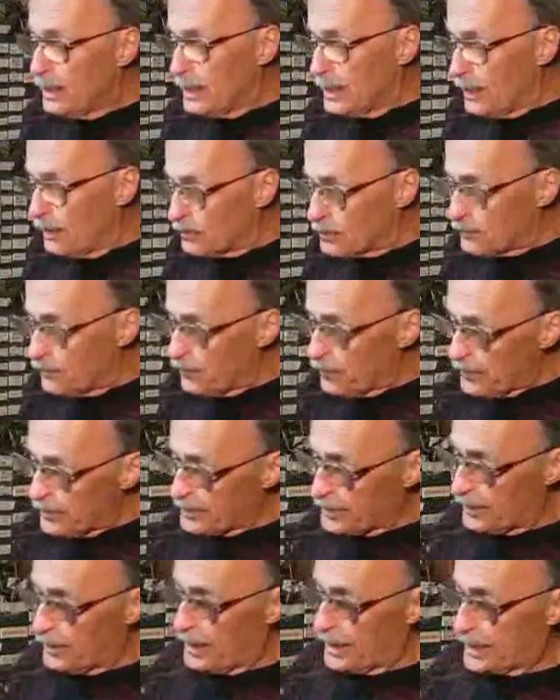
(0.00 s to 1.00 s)
Now it's very
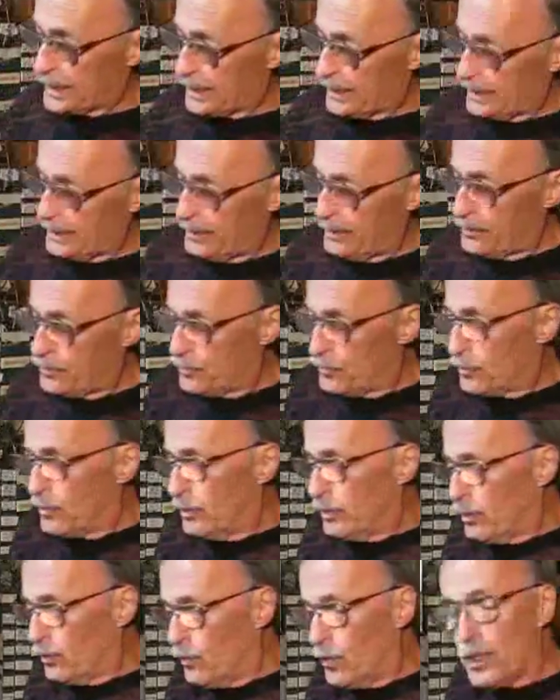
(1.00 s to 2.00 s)
unlikely that you're
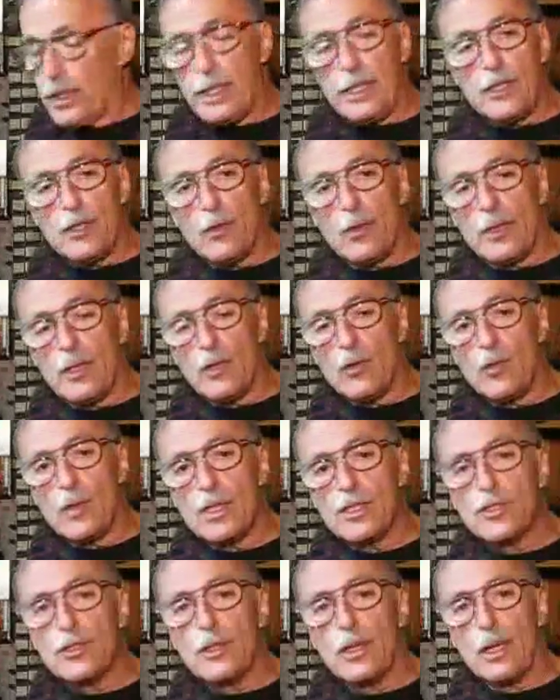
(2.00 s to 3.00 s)
going to run into an
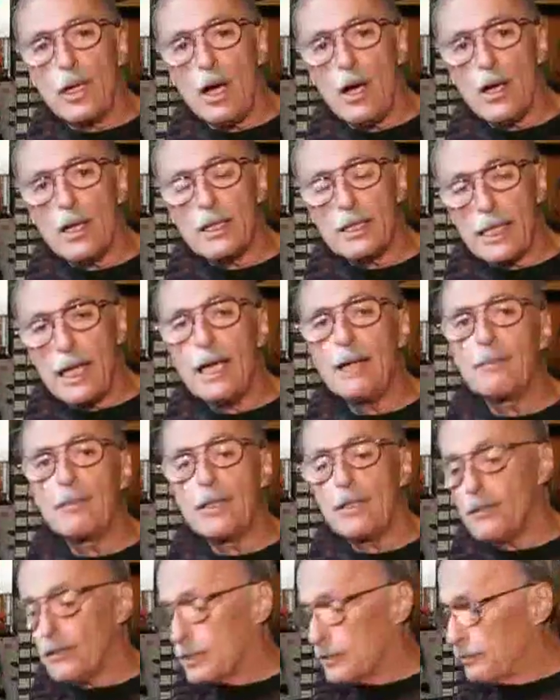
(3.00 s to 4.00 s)
original hard copy
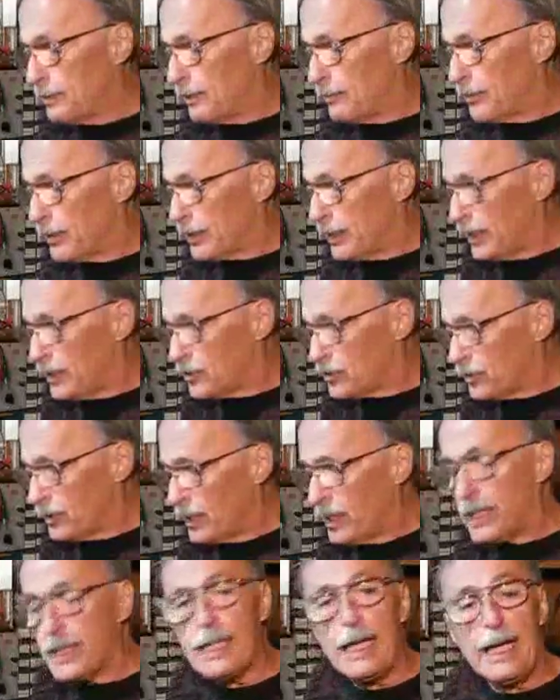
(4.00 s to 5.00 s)
of this publication
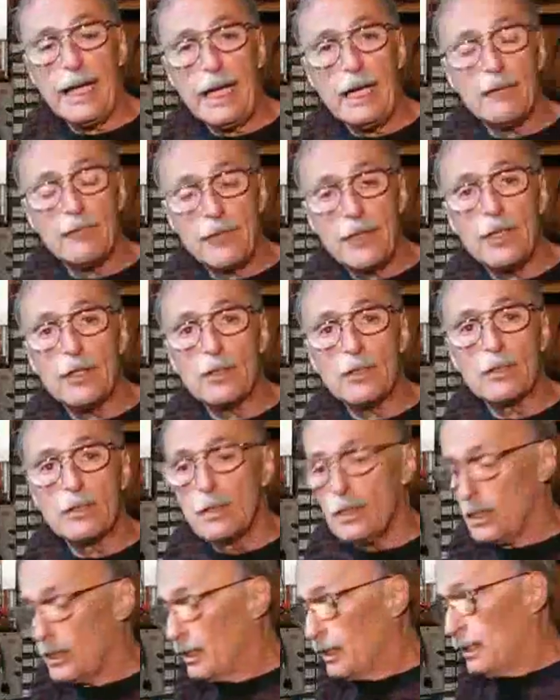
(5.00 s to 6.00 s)
like I have here.
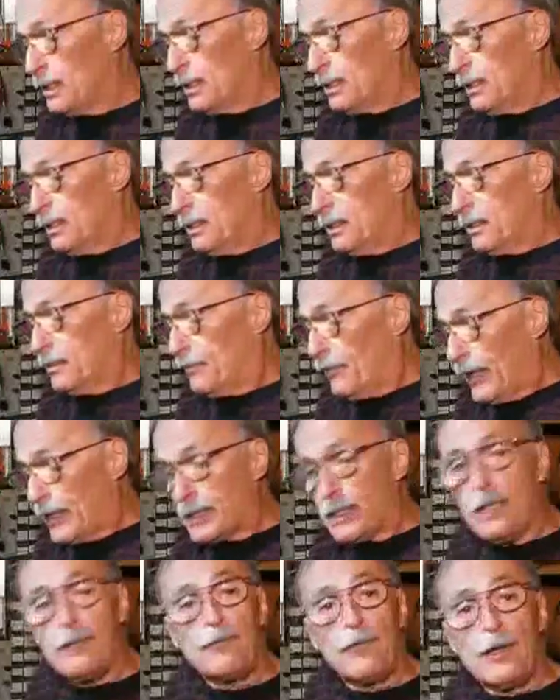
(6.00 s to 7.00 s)
In
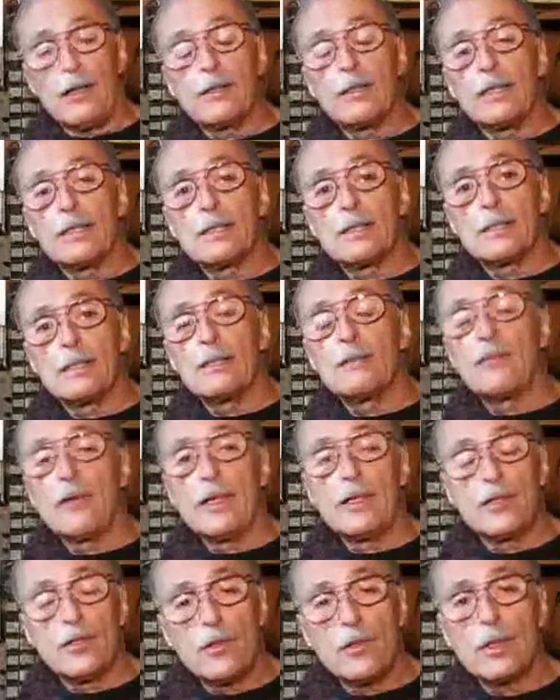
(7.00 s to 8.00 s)
fact, I found this in
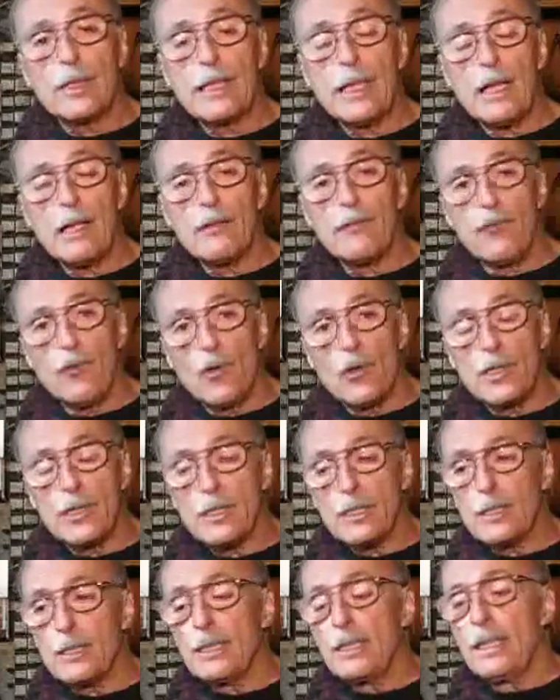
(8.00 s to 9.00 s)
Ventura,
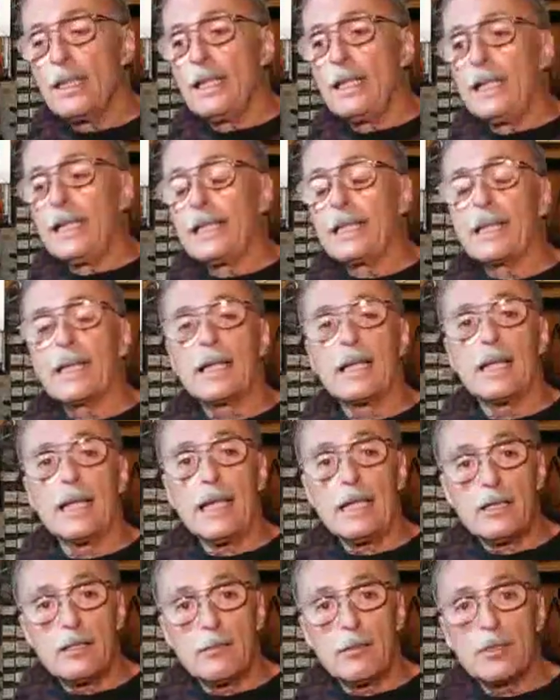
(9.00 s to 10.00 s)
California in a
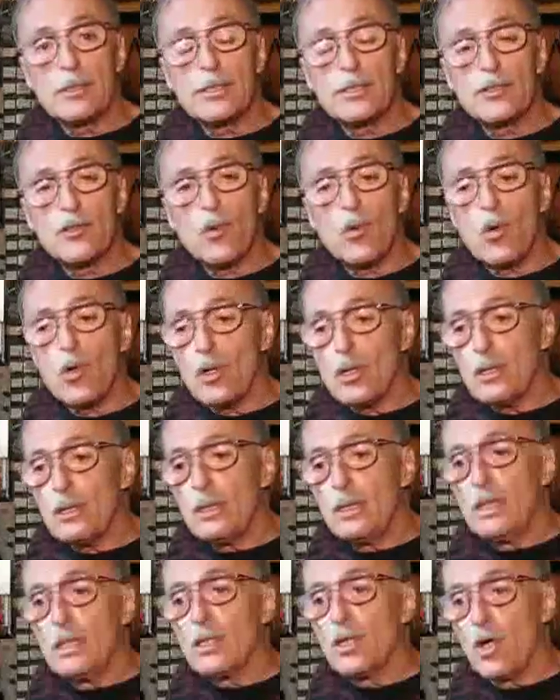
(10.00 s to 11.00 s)
collectible store
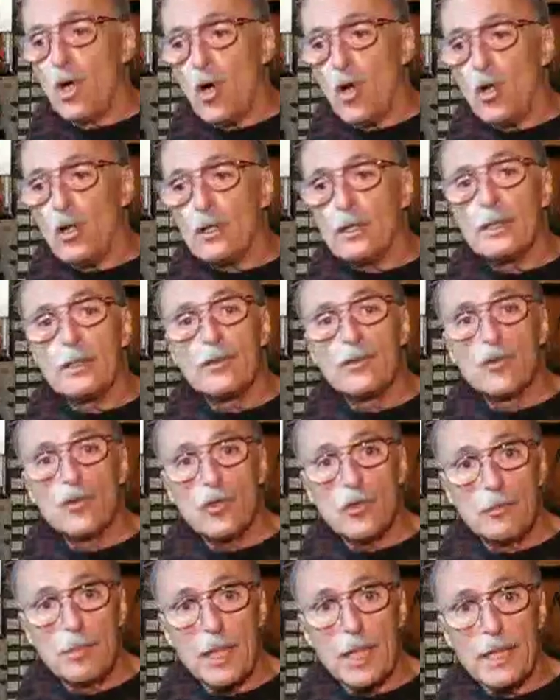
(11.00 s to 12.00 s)
called
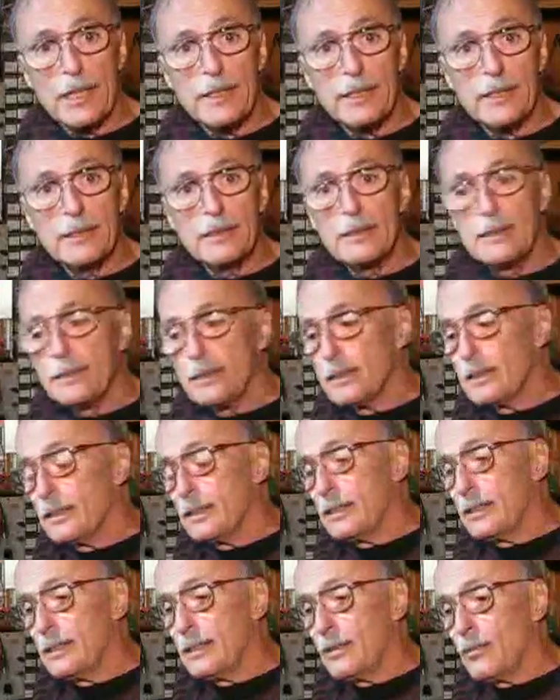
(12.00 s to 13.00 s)
True Blood,
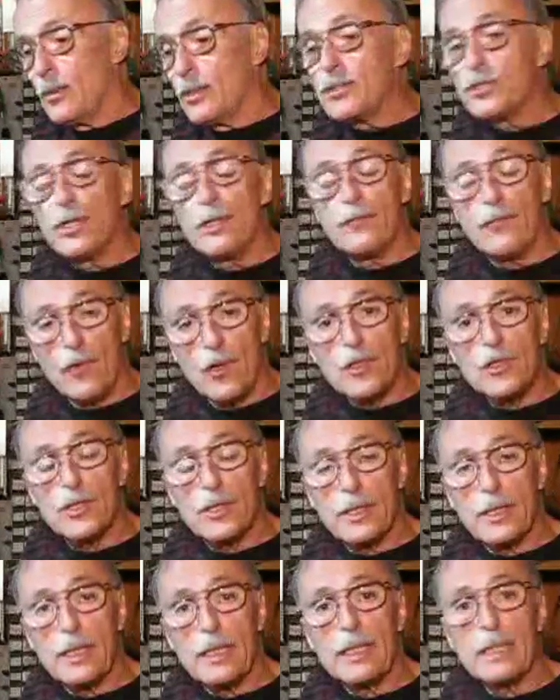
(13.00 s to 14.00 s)
which
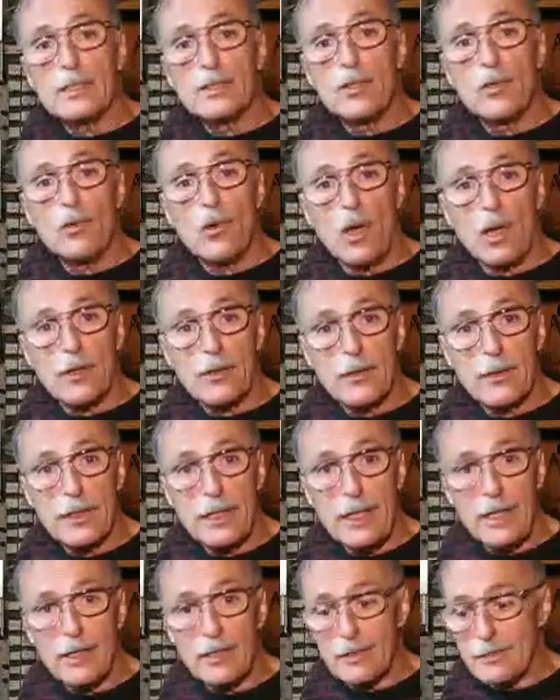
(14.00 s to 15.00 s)
unfortunately is no longer
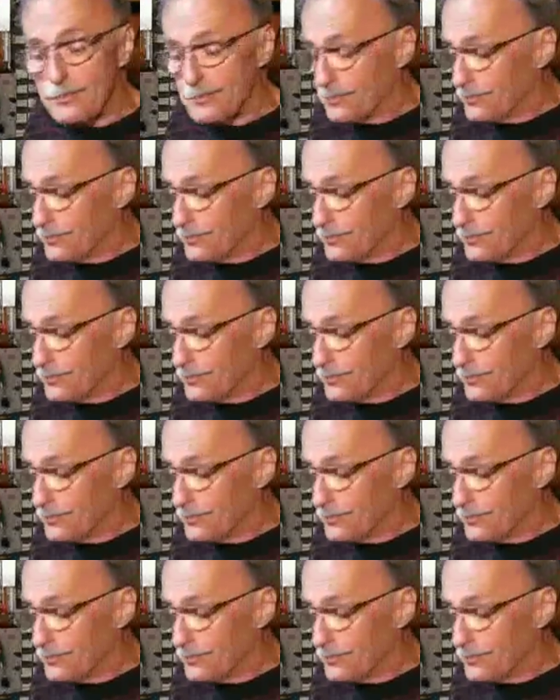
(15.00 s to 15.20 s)
there.